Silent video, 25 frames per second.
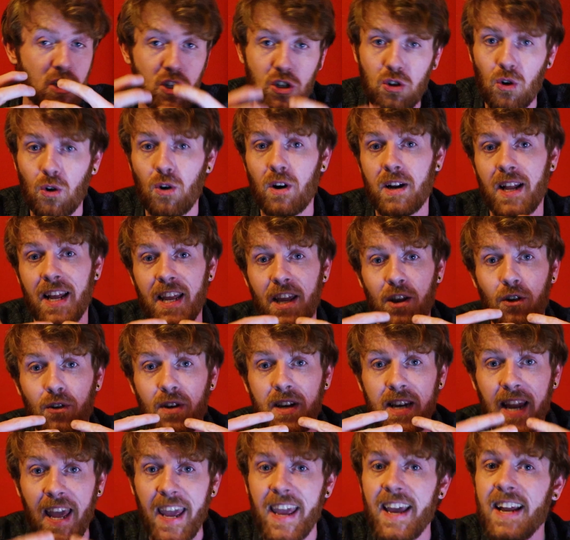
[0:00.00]
ensure that you
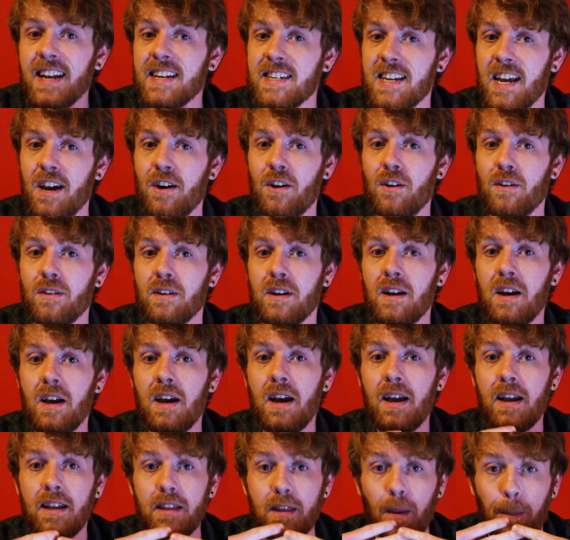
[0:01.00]
nail down
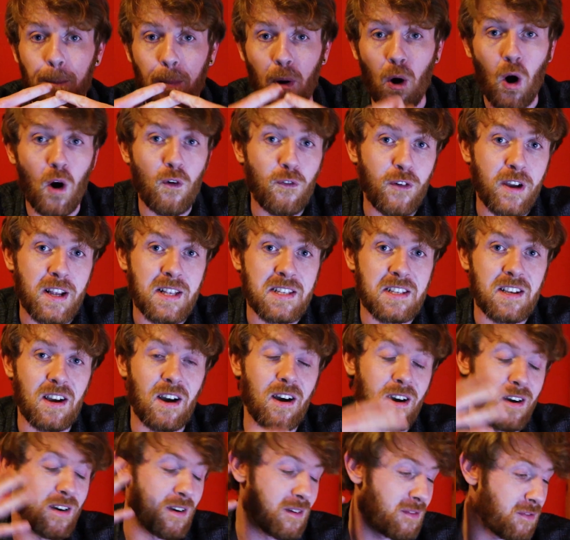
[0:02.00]
the perfect
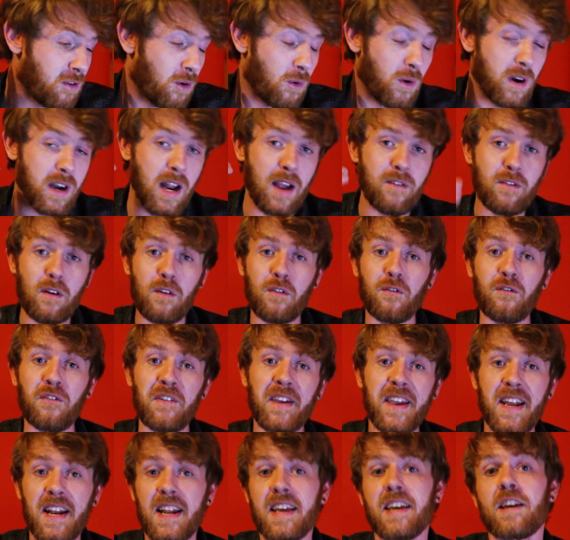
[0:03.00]
song for whatever
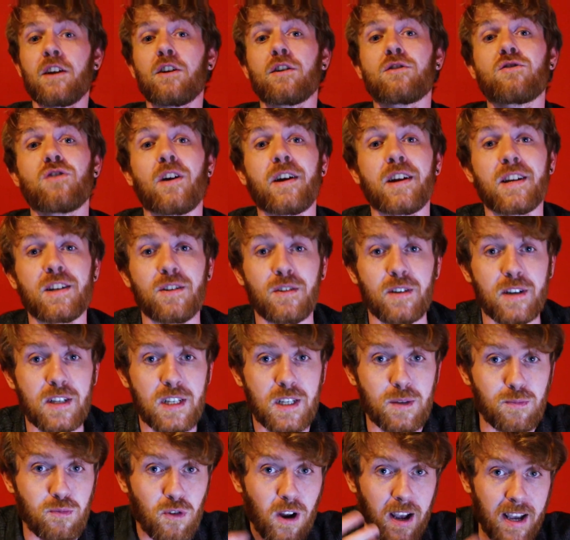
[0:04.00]
feeling you're trying to
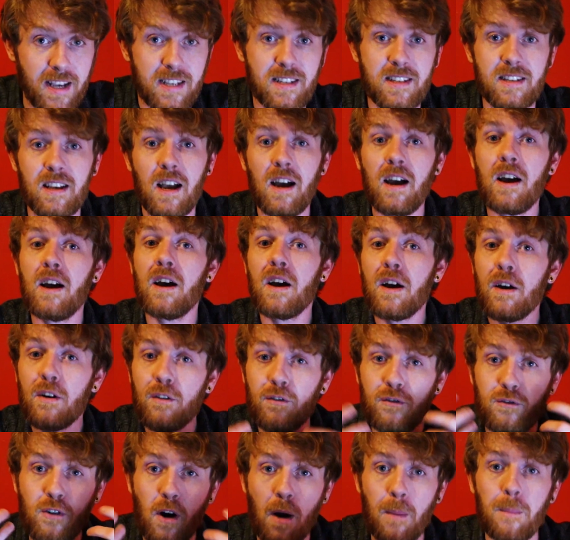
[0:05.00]
express
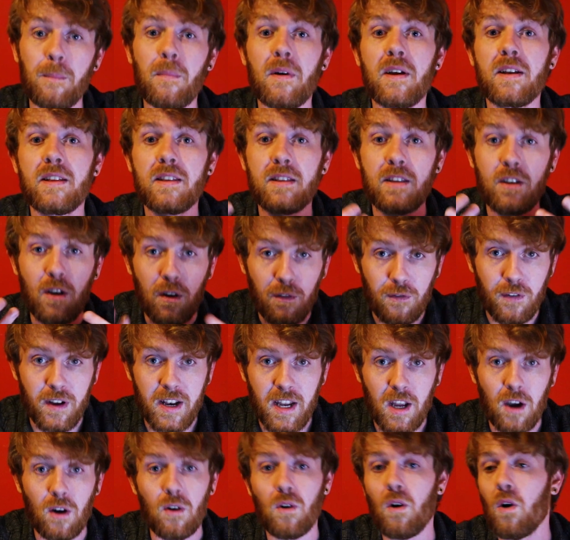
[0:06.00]
from your
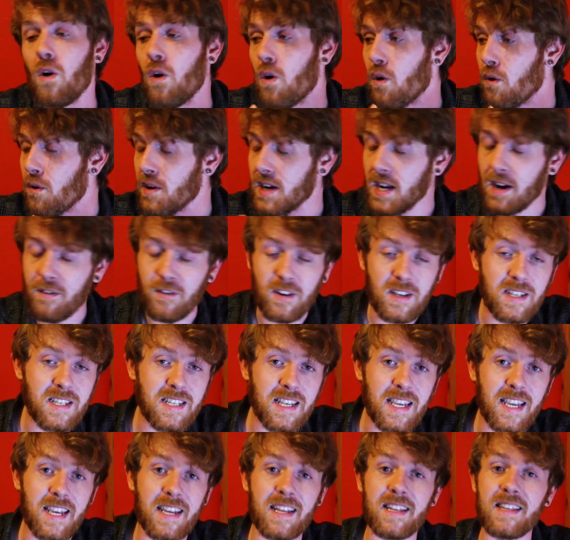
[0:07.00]
video or whatever
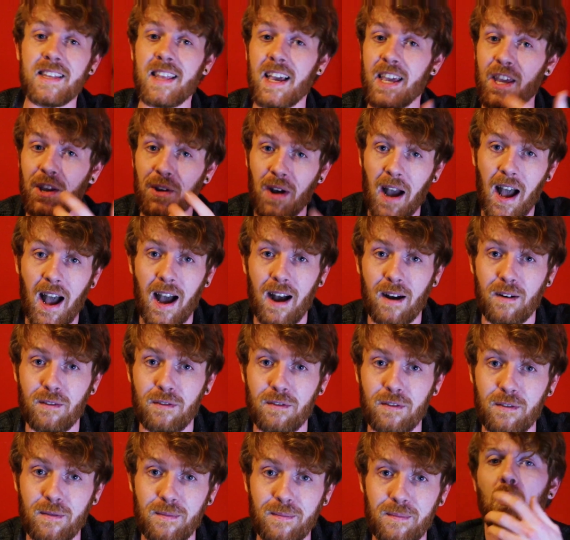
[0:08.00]
scene that you
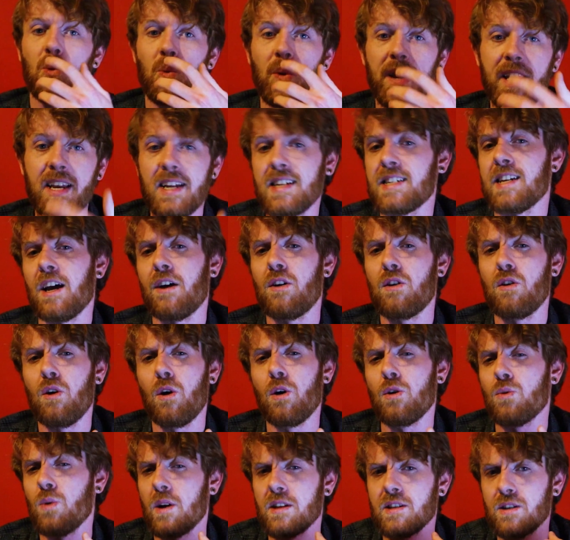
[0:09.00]
have. We can
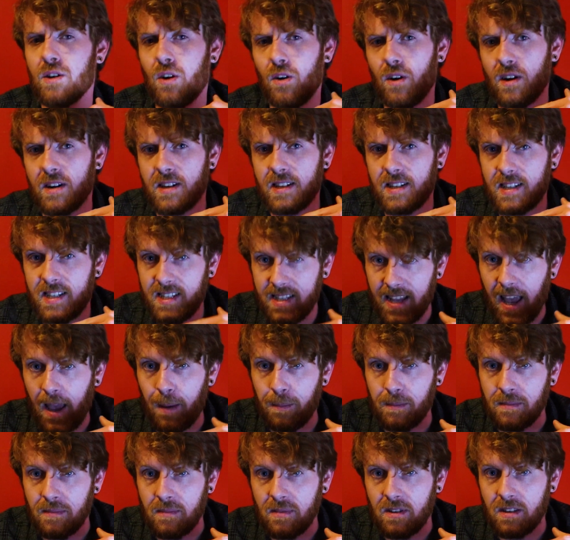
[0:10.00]
download what's called
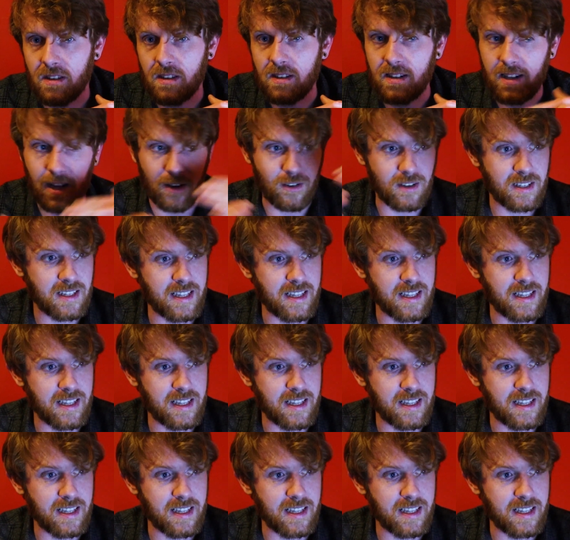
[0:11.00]
stems. Now